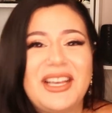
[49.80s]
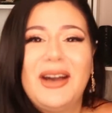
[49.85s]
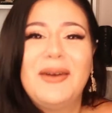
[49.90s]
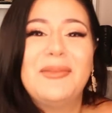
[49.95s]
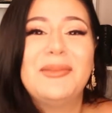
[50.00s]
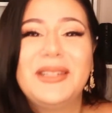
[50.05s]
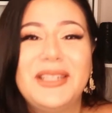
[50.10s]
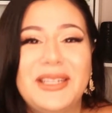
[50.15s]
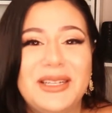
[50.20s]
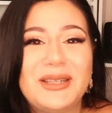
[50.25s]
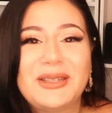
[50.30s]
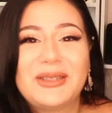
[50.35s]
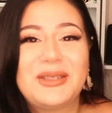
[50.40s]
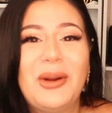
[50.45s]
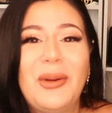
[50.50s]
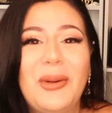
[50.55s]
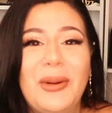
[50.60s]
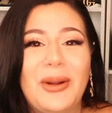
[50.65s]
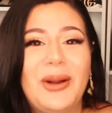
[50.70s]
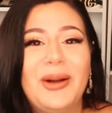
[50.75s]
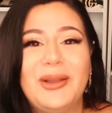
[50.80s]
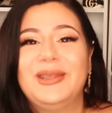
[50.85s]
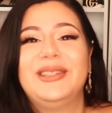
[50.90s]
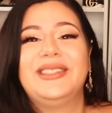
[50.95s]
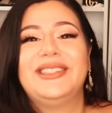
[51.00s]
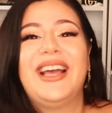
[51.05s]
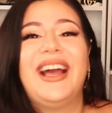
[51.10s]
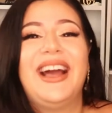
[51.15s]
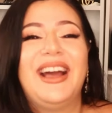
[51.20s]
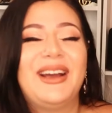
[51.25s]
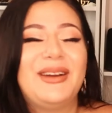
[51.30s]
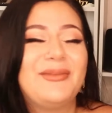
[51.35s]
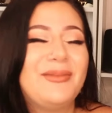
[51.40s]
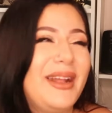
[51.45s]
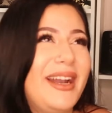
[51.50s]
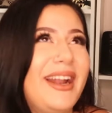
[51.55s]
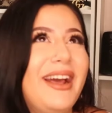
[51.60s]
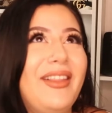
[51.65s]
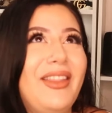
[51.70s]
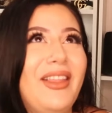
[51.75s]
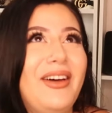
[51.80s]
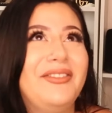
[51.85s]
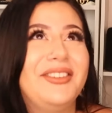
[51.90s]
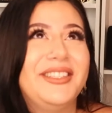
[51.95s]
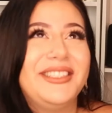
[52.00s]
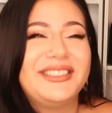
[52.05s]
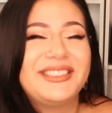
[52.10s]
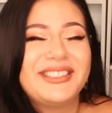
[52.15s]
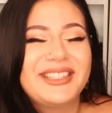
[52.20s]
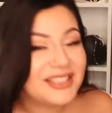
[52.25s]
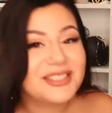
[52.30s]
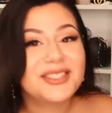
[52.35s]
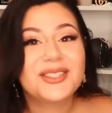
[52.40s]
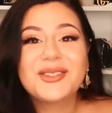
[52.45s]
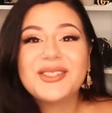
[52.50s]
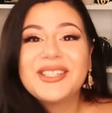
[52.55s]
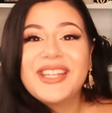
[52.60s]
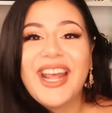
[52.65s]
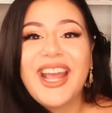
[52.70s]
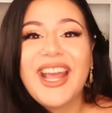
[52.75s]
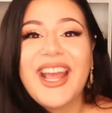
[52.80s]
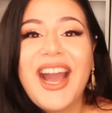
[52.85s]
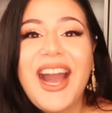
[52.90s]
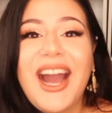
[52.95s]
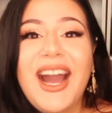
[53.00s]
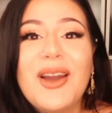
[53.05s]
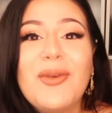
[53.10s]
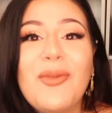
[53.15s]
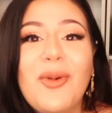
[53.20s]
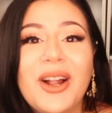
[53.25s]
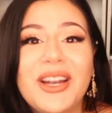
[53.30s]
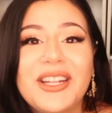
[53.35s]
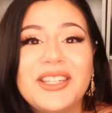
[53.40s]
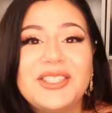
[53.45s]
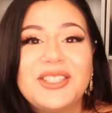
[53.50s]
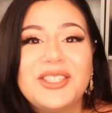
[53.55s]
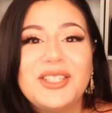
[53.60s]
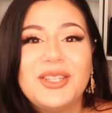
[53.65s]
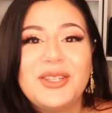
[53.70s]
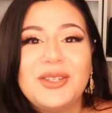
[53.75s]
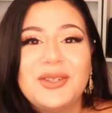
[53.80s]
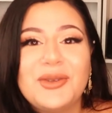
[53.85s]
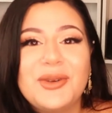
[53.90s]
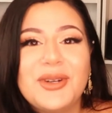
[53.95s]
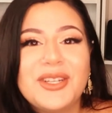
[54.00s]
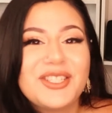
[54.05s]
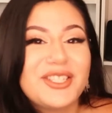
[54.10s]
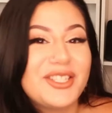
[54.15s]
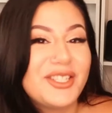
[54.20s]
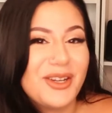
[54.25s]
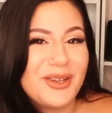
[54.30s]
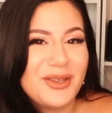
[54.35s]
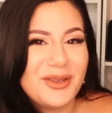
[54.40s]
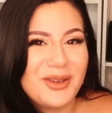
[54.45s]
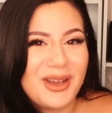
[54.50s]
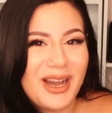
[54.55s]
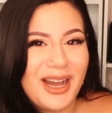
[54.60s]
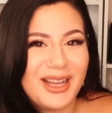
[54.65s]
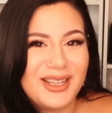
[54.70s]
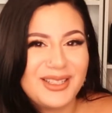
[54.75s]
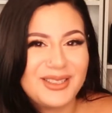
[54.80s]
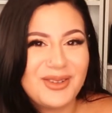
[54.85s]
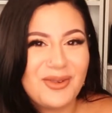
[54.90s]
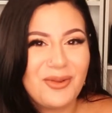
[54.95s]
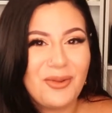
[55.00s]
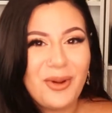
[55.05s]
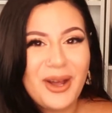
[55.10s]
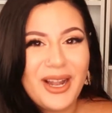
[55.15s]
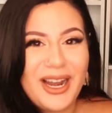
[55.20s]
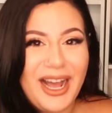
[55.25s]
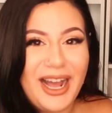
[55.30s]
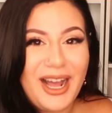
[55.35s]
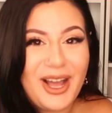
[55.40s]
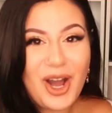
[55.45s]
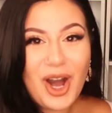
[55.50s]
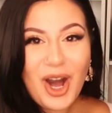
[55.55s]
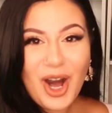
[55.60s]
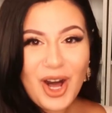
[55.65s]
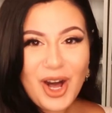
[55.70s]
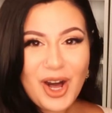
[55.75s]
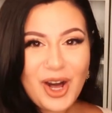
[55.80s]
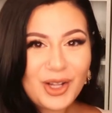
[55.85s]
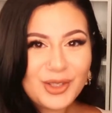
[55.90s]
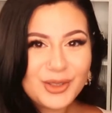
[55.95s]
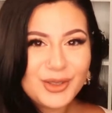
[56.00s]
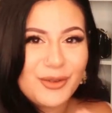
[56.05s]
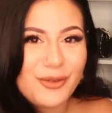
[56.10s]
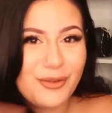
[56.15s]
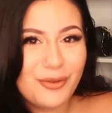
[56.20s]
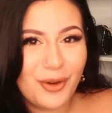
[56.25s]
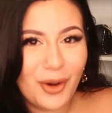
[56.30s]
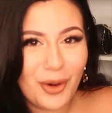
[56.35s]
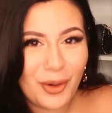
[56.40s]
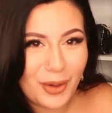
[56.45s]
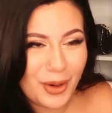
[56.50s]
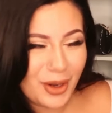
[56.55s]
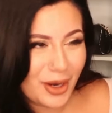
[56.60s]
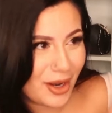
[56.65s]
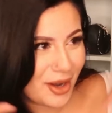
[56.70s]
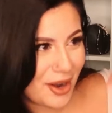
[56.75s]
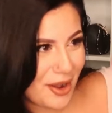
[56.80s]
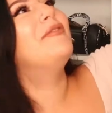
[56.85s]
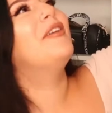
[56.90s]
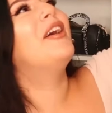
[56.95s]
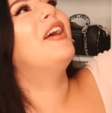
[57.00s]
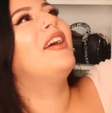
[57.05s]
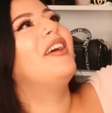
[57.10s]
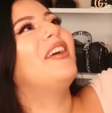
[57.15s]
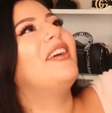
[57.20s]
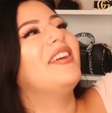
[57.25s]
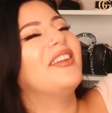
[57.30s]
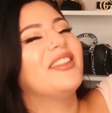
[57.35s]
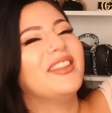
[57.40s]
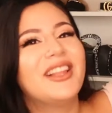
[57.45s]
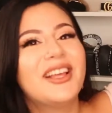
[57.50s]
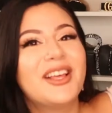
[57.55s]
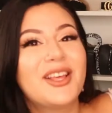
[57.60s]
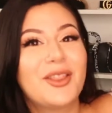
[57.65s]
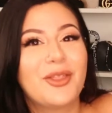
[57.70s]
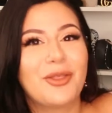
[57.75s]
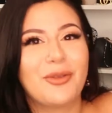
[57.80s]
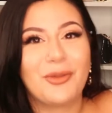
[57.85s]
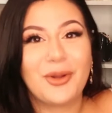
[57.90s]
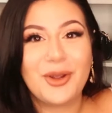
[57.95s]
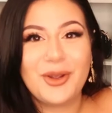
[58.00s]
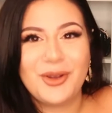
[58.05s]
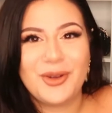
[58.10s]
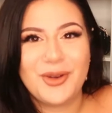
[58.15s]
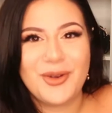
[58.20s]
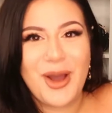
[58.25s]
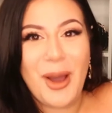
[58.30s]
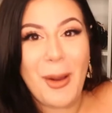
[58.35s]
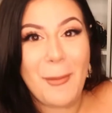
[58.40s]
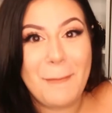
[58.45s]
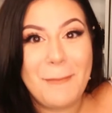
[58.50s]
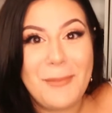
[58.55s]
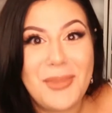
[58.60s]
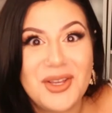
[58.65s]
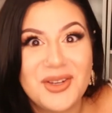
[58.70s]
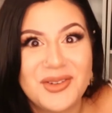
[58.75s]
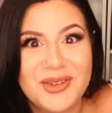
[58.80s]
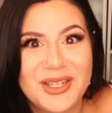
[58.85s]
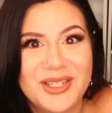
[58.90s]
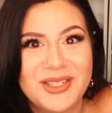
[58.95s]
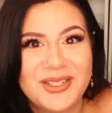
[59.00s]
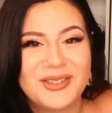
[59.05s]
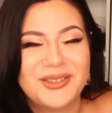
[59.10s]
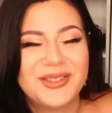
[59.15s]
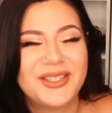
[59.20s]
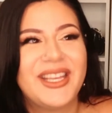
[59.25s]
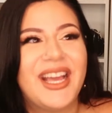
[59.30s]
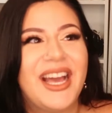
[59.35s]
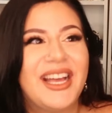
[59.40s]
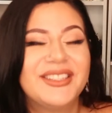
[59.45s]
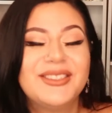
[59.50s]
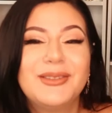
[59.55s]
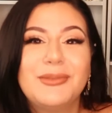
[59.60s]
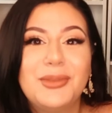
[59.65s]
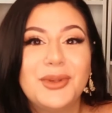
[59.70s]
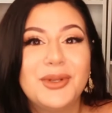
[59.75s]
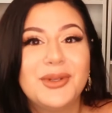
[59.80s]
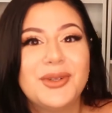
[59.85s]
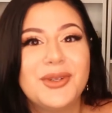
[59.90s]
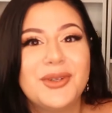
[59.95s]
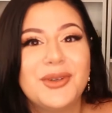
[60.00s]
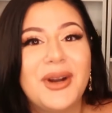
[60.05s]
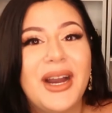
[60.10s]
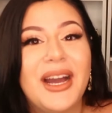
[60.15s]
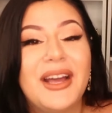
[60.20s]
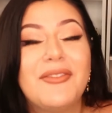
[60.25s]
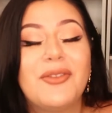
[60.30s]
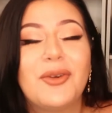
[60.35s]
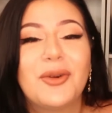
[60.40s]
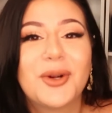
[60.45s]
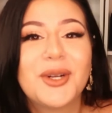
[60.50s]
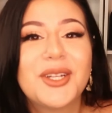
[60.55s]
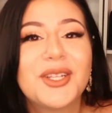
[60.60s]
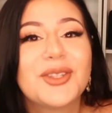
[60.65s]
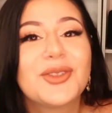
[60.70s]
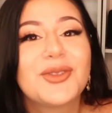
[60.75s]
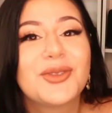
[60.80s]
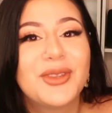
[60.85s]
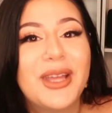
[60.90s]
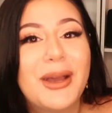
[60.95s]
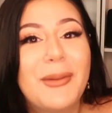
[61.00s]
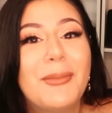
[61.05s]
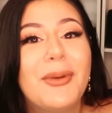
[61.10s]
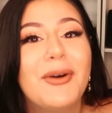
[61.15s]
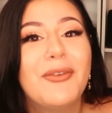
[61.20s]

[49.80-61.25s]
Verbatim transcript: coming to your door all the time and I love it and so today I wanted to show you guys what I hauled for fall through Boohoo. Yes, Boohoo. I have ordered through them